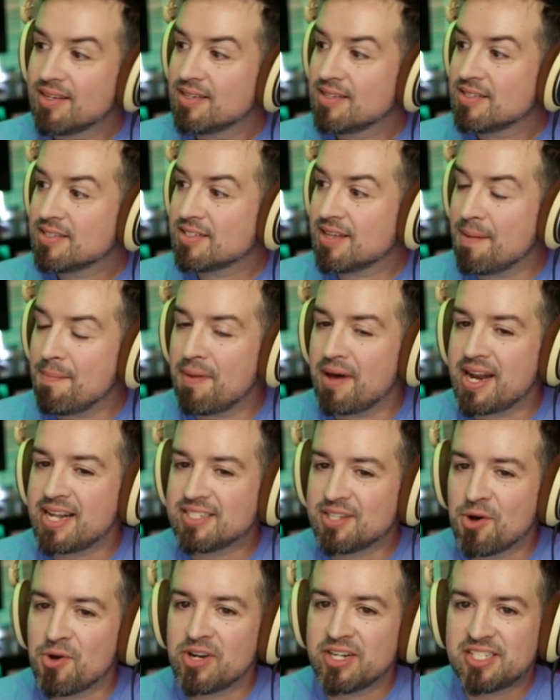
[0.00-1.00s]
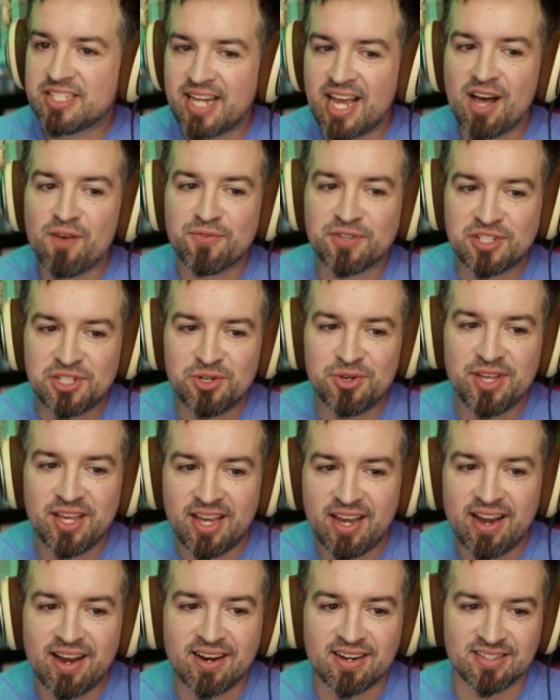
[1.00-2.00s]
Somebody's going to jail for two
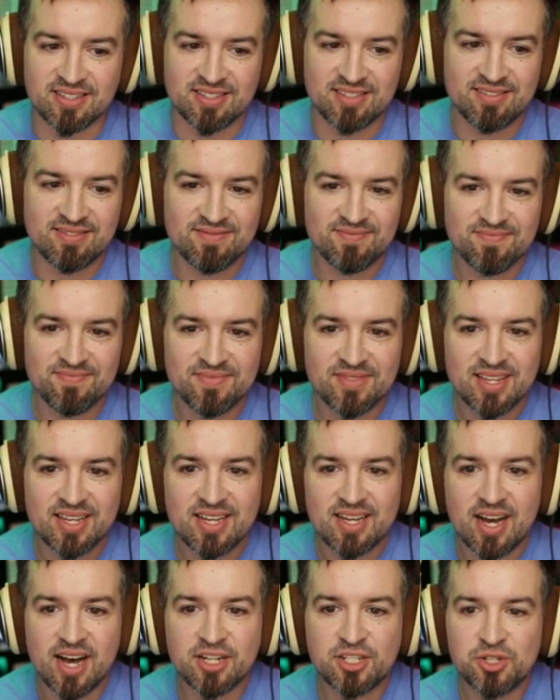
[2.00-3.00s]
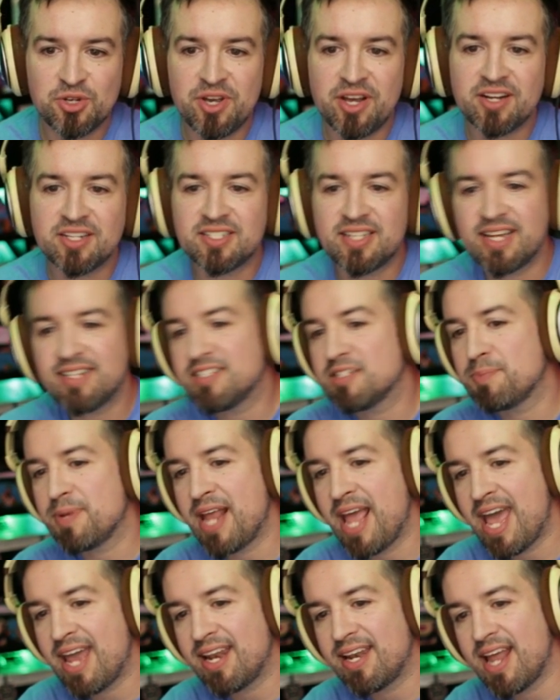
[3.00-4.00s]
years. A two-year sentence has been
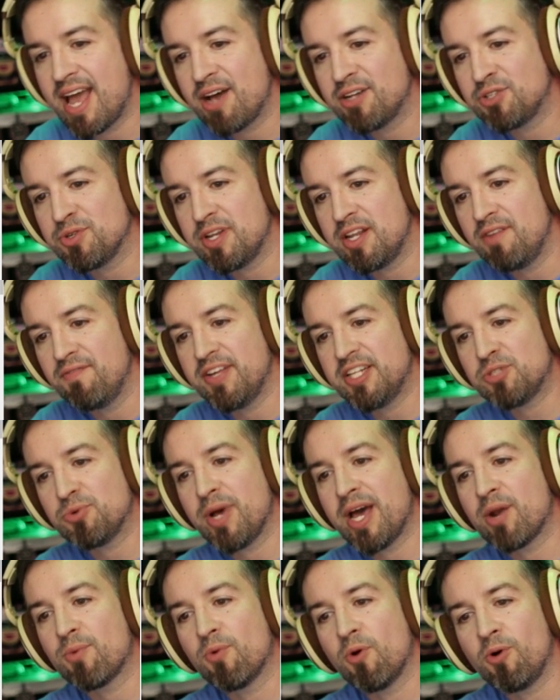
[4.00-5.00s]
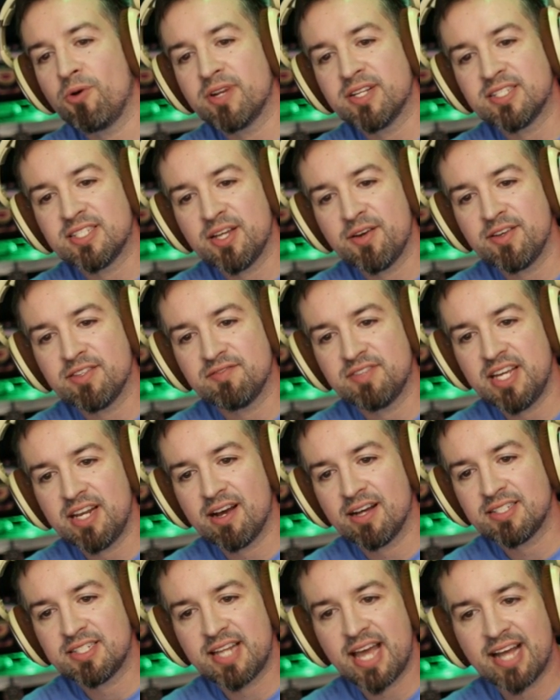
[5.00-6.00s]
handed down to an individual who had a role in a series of
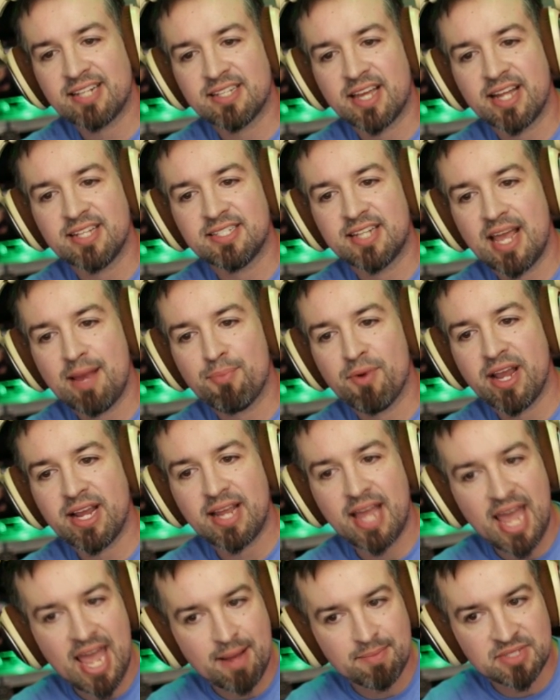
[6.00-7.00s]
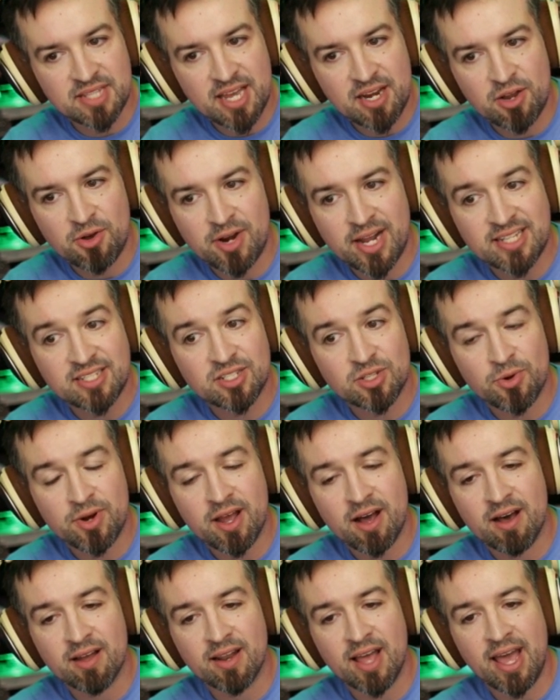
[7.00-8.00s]
DDoS attacks against Daybreak Games, then known as
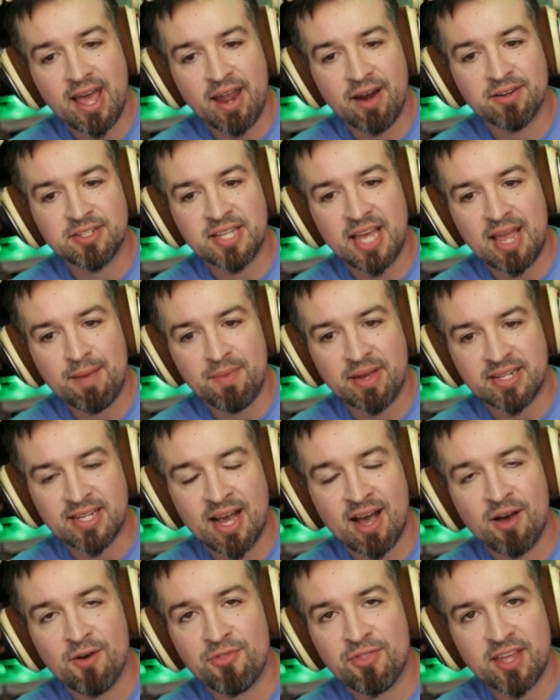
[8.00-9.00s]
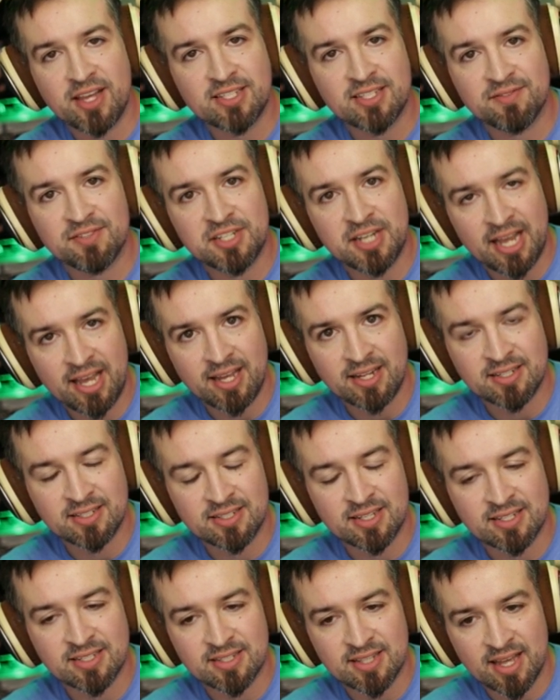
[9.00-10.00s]
Sony Online Entertainment. How things have changed
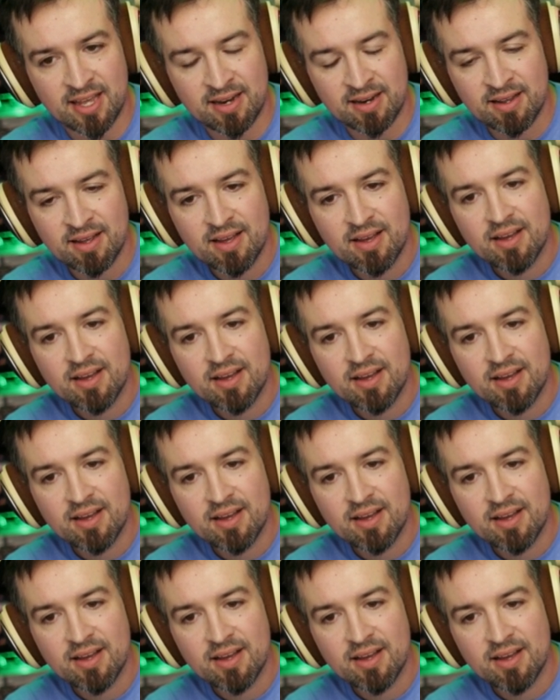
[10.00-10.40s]
since then.